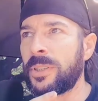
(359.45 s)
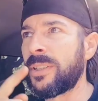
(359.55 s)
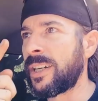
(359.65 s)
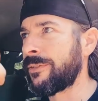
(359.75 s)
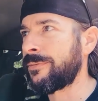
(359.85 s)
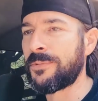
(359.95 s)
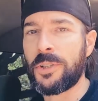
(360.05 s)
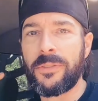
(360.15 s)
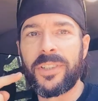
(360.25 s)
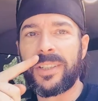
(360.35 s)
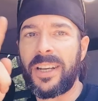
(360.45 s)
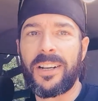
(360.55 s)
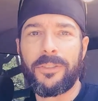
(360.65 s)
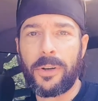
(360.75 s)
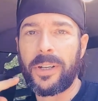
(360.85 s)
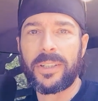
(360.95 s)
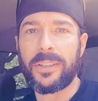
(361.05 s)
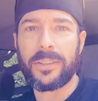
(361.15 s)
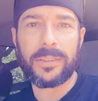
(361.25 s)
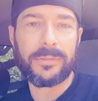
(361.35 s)
But I've driven it kind of around
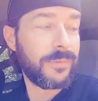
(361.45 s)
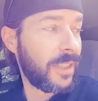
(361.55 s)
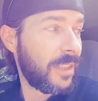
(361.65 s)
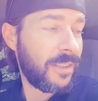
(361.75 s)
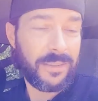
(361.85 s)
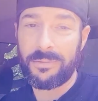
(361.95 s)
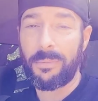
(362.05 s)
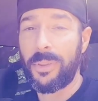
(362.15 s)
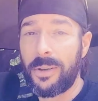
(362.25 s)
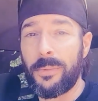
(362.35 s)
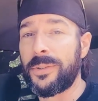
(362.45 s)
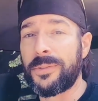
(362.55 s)
here, and thing